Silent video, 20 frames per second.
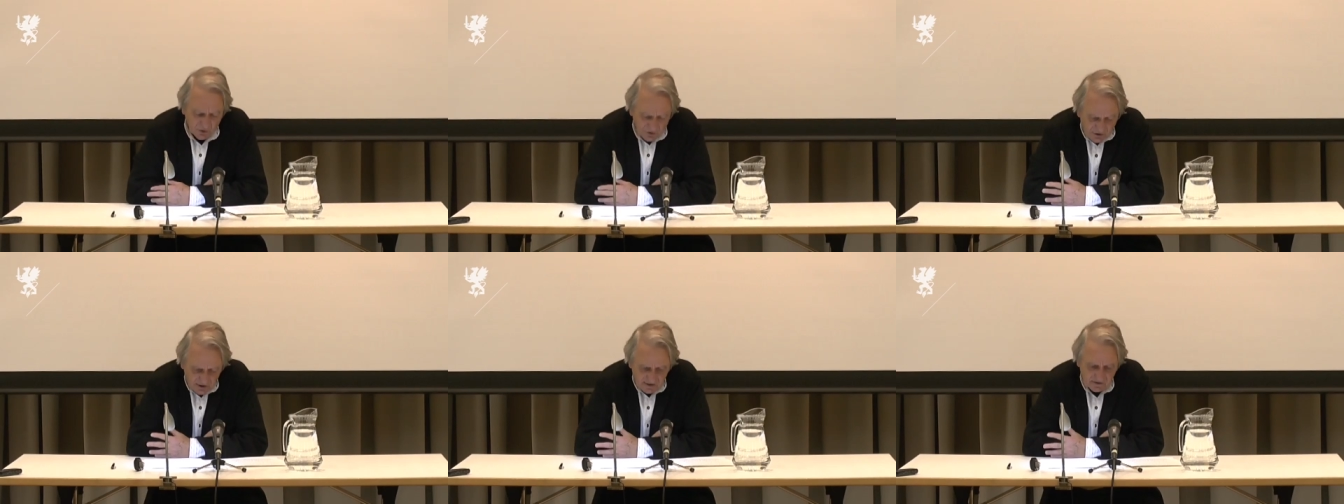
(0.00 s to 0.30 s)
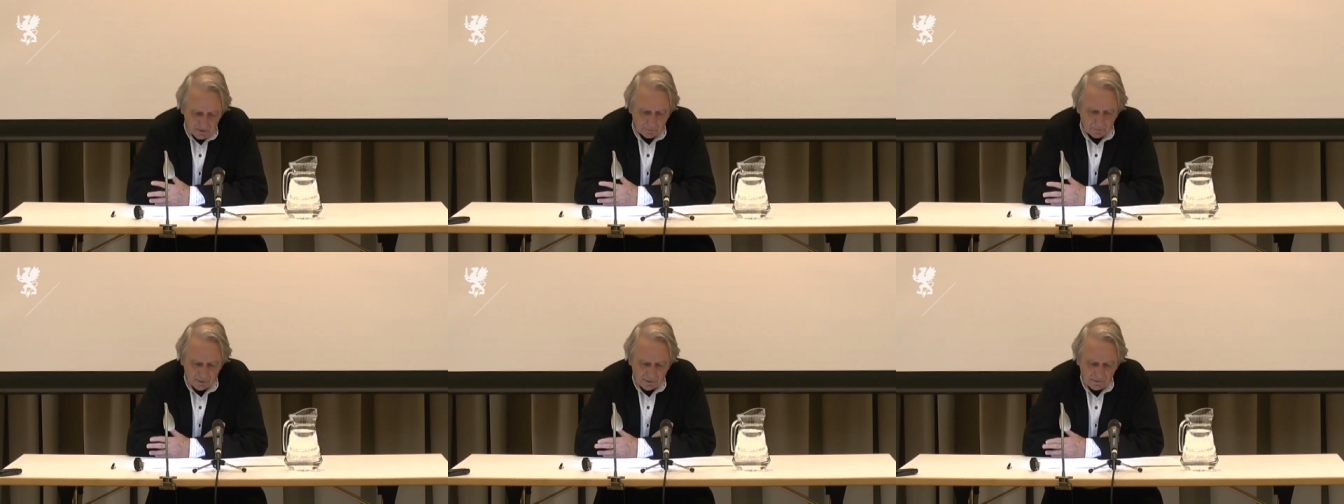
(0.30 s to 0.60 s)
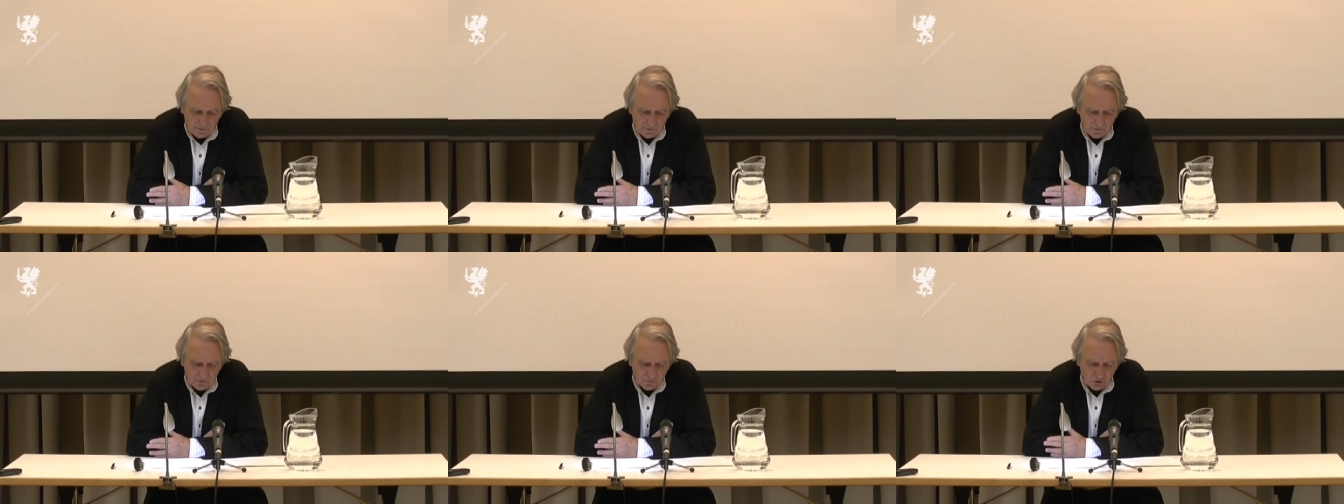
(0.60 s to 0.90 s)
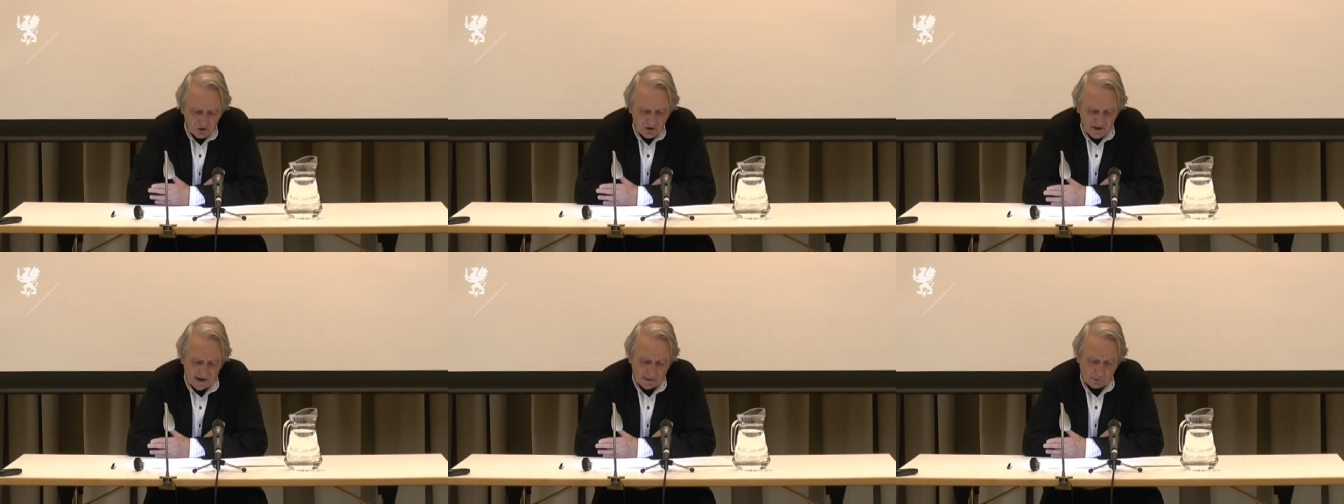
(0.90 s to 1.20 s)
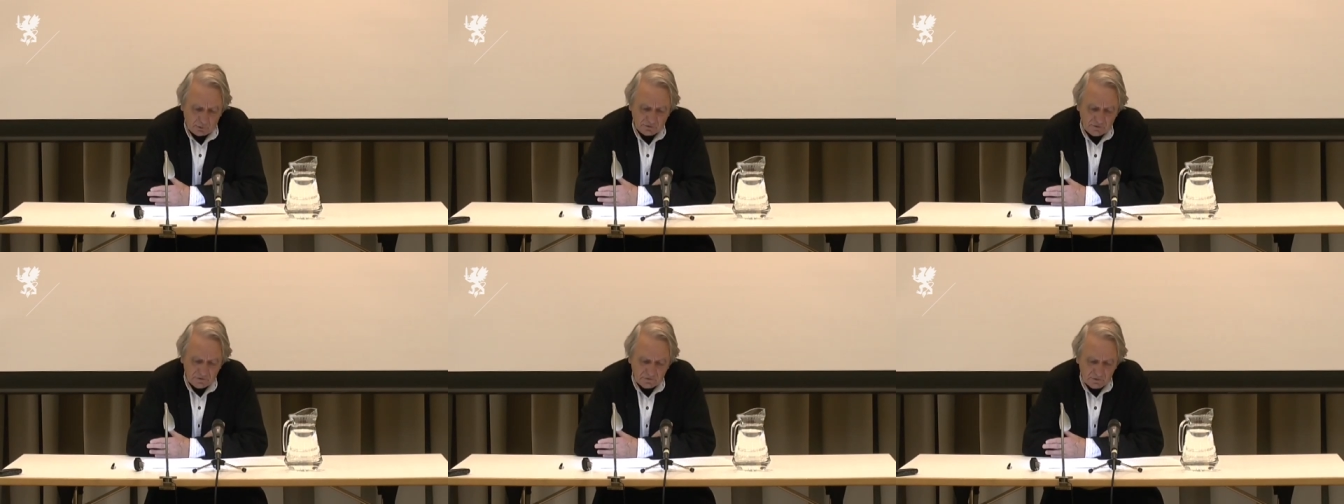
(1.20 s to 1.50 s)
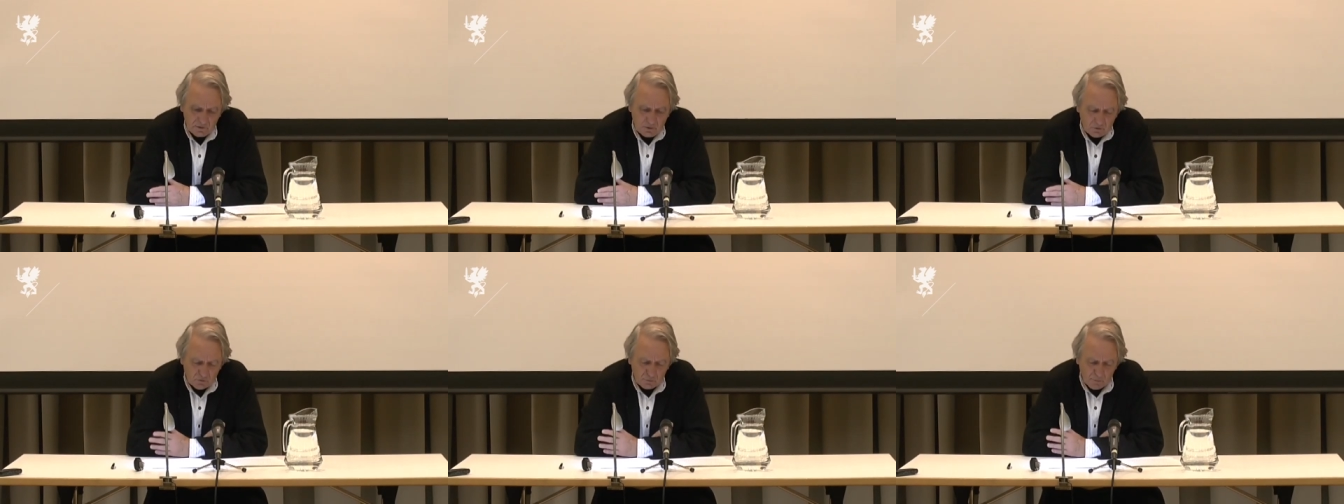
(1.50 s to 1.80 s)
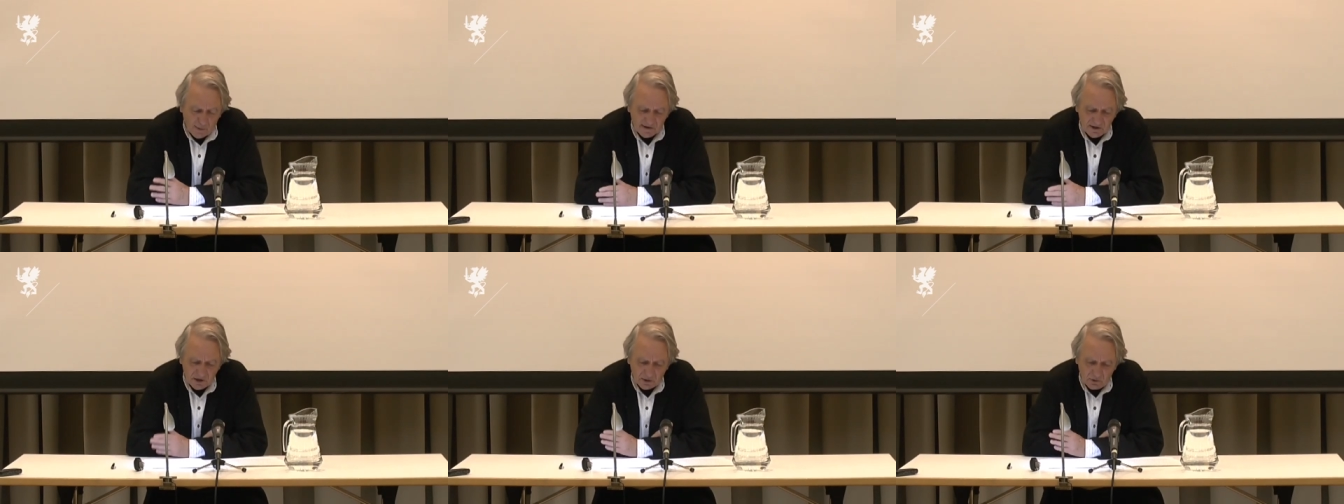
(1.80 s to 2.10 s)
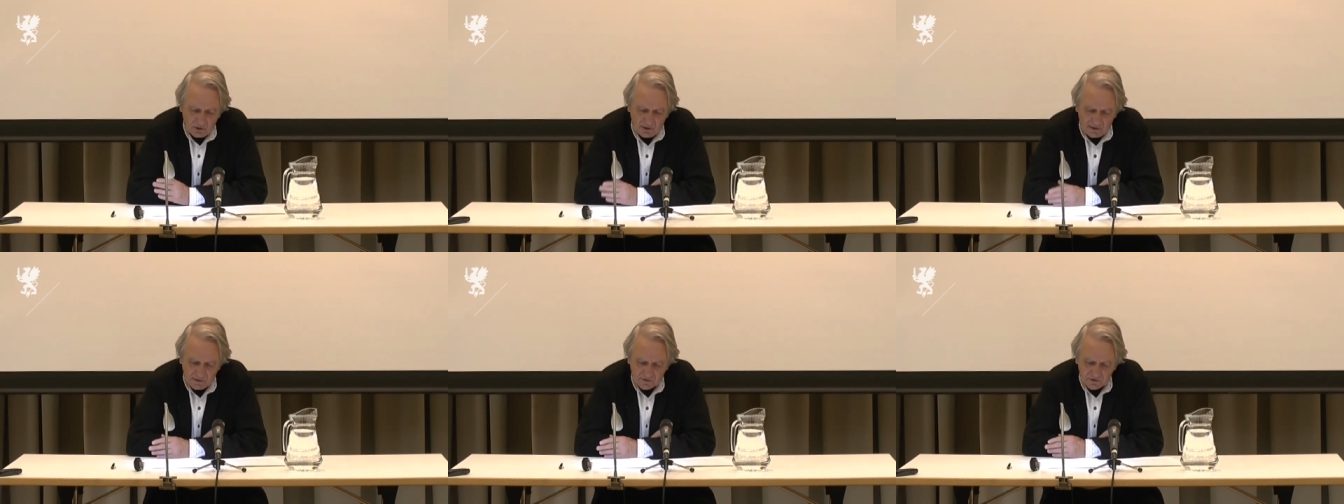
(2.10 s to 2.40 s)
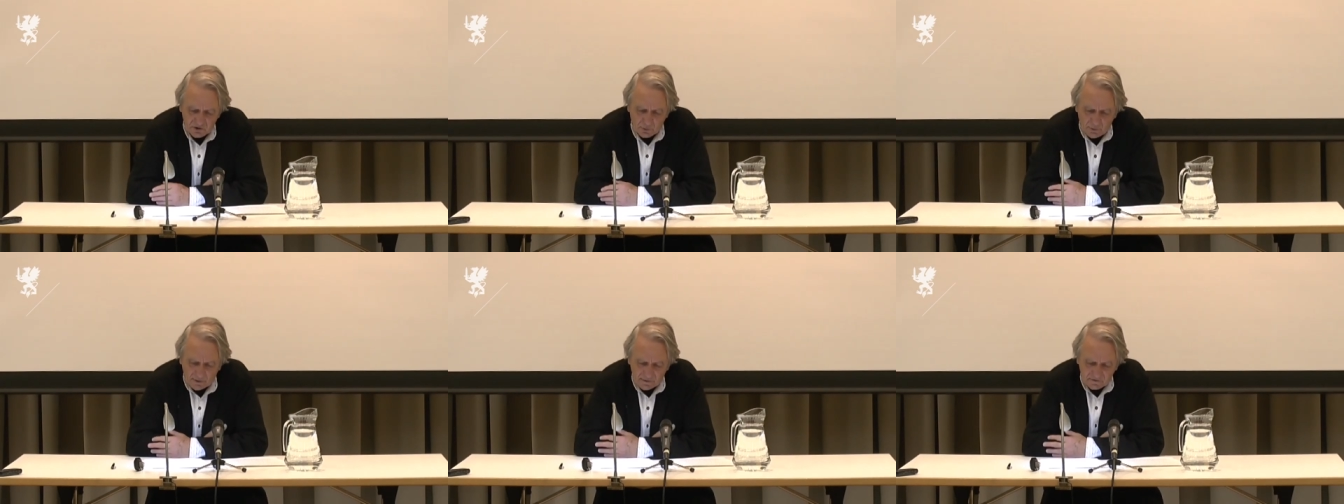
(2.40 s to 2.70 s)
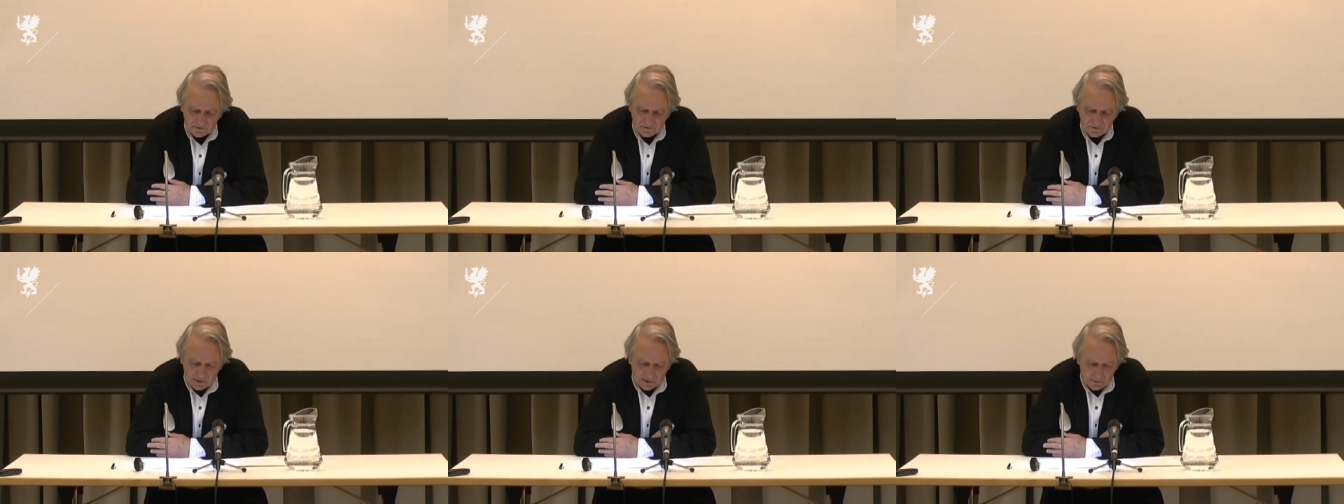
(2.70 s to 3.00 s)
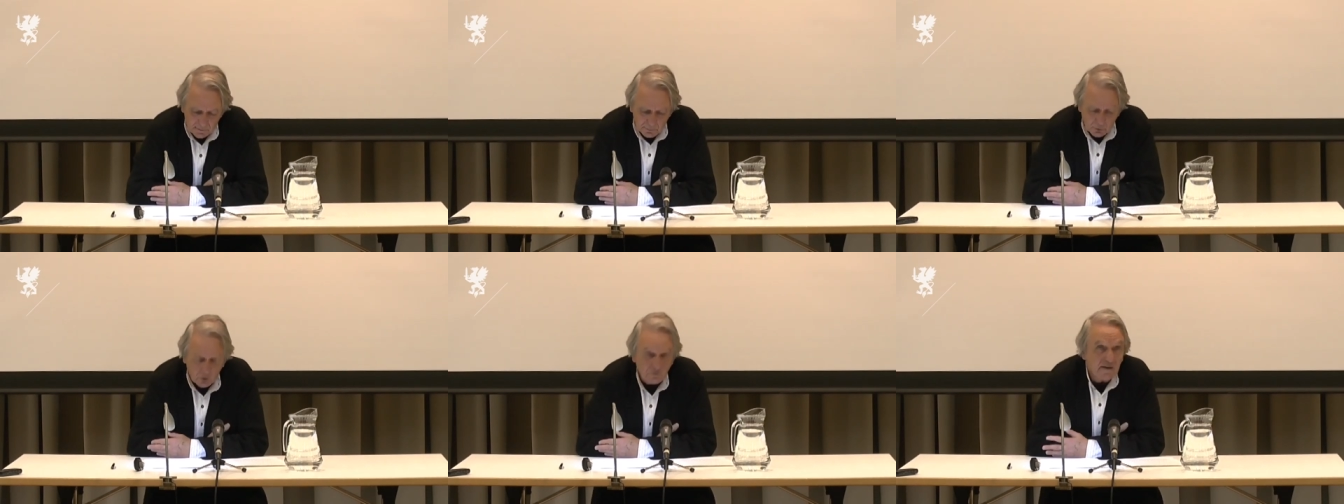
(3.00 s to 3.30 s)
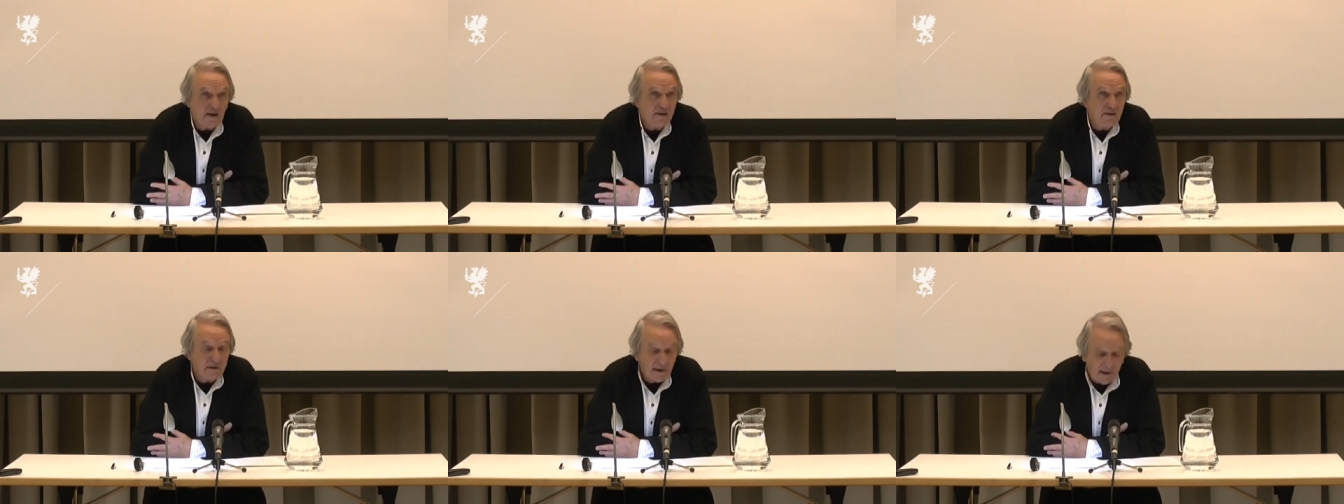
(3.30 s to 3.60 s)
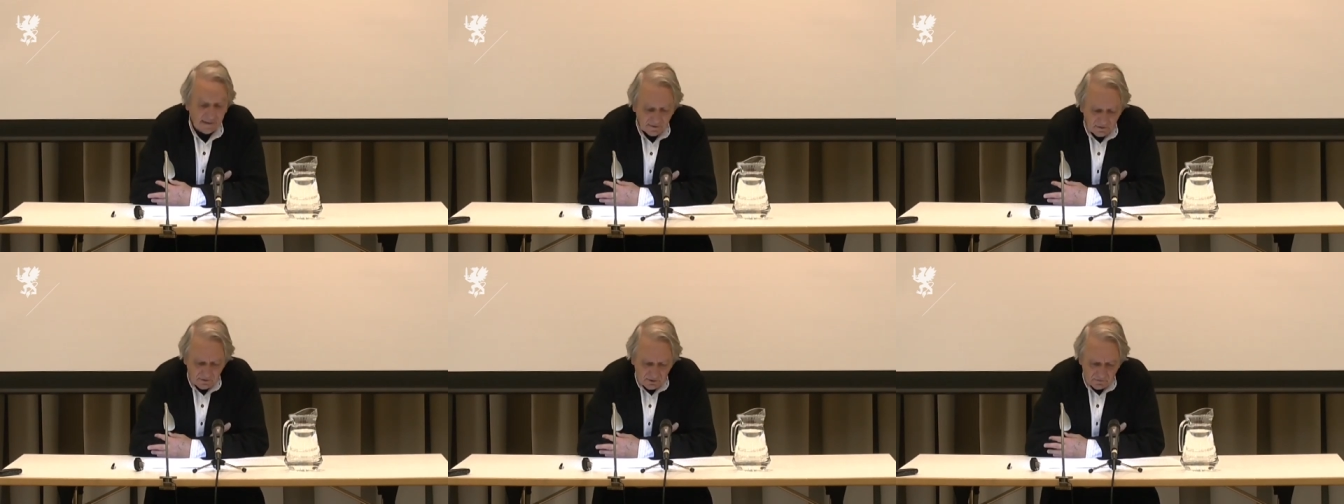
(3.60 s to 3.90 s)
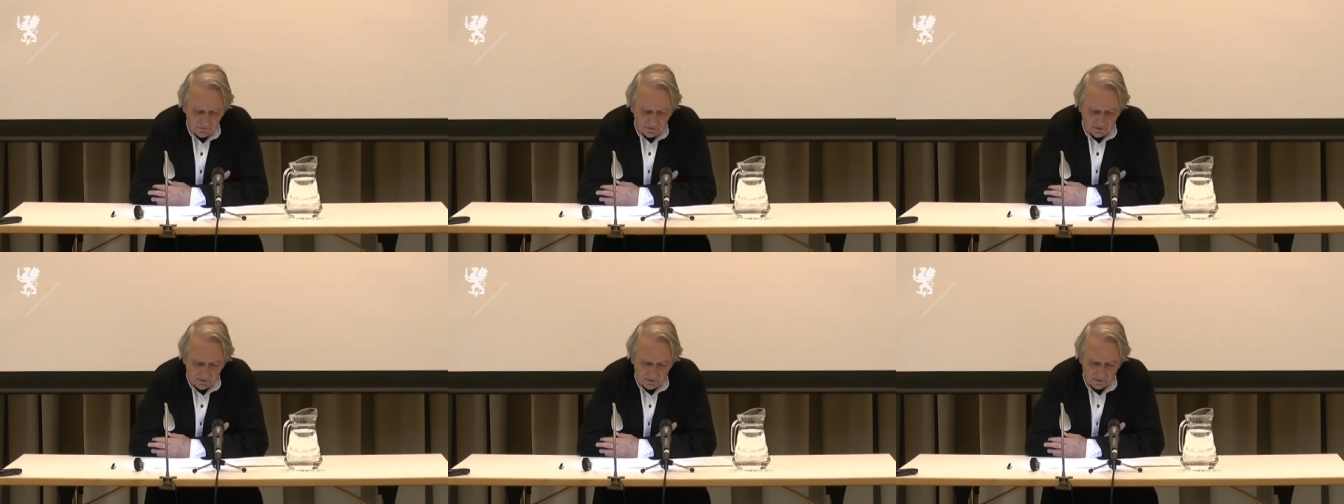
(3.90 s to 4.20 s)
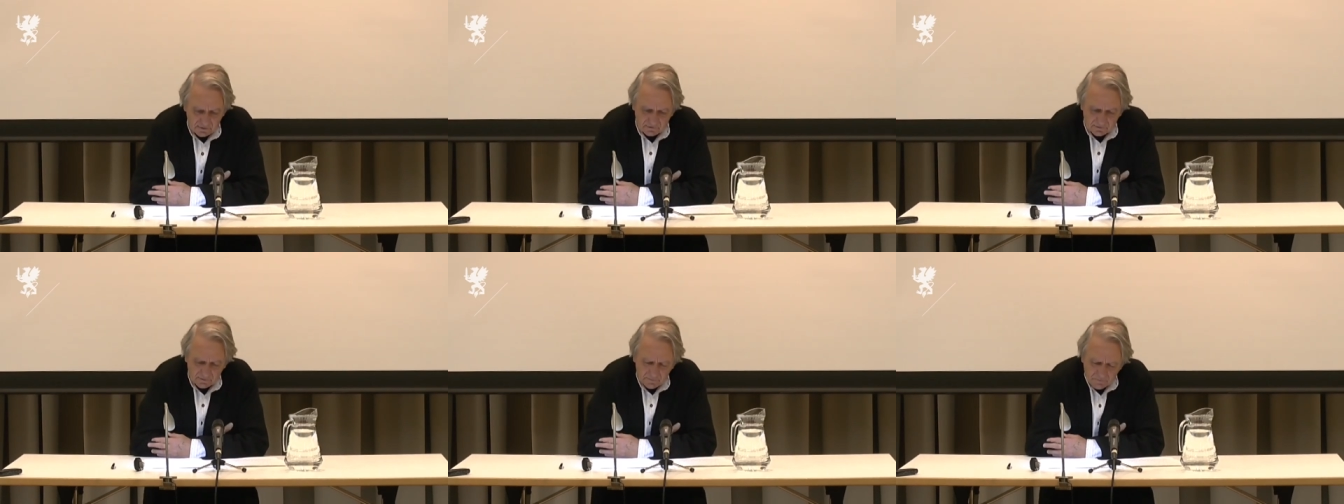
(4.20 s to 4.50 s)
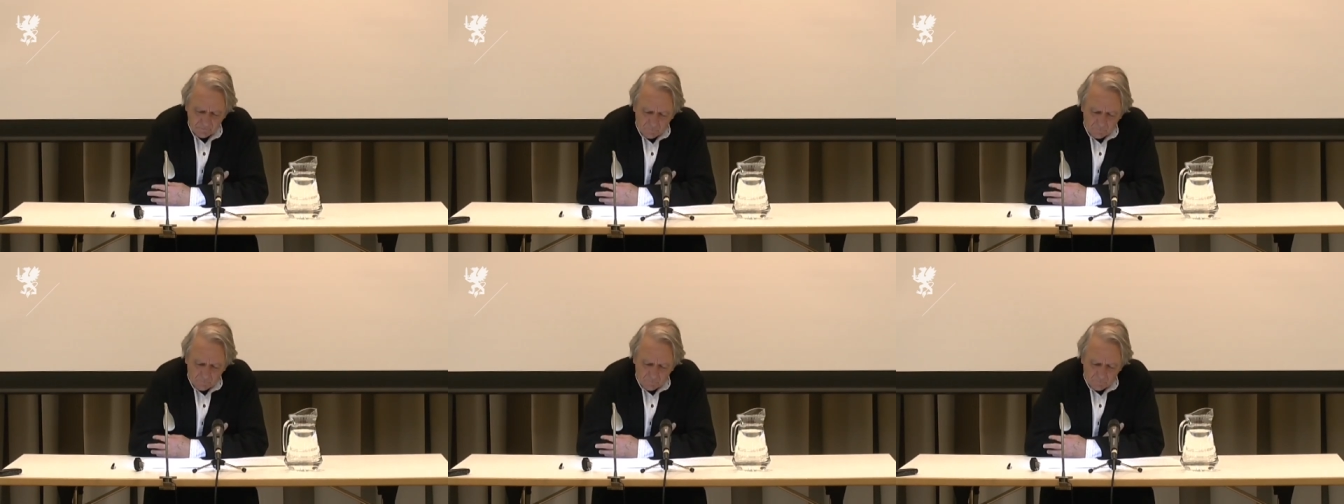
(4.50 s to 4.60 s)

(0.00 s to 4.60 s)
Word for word: disciplined the chaos of material interests and prosaic activities.